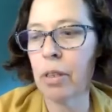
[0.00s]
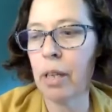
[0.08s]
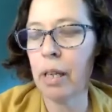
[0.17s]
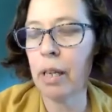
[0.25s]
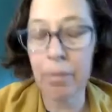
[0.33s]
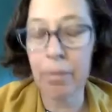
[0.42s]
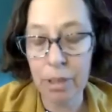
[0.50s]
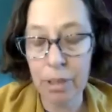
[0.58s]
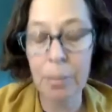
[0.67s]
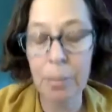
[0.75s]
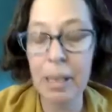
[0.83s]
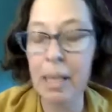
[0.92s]
And but
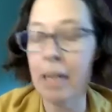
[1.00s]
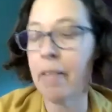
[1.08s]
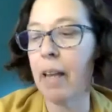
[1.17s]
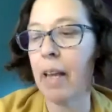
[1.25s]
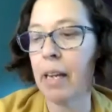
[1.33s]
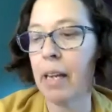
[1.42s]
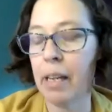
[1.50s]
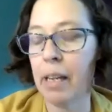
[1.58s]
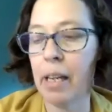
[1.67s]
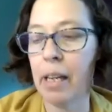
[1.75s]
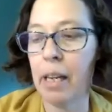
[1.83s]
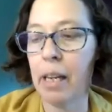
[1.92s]
speaking of that, and
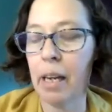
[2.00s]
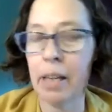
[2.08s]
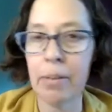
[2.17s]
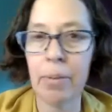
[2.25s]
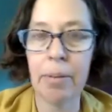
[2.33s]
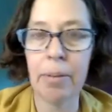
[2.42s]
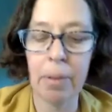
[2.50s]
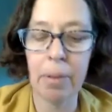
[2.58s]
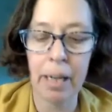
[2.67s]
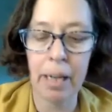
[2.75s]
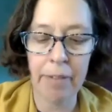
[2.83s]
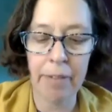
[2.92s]
I
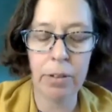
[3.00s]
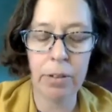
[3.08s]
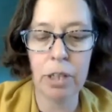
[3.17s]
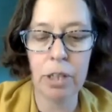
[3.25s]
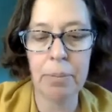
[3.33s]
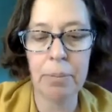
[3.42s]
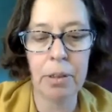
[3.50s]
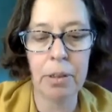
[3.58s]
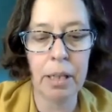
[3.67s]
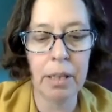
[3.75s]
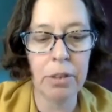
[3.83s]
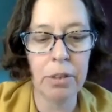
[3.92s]
have a whole chapter on
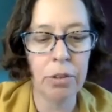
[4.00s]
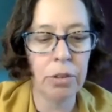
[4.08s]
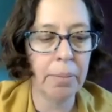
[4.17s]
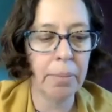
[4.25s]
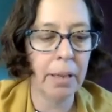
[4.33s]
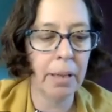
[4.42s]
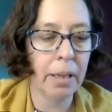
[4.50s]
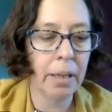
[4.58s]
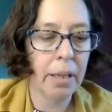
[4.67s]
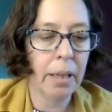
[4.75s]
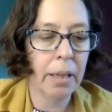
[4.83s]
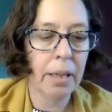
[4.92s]
the history, but
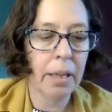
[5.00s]
I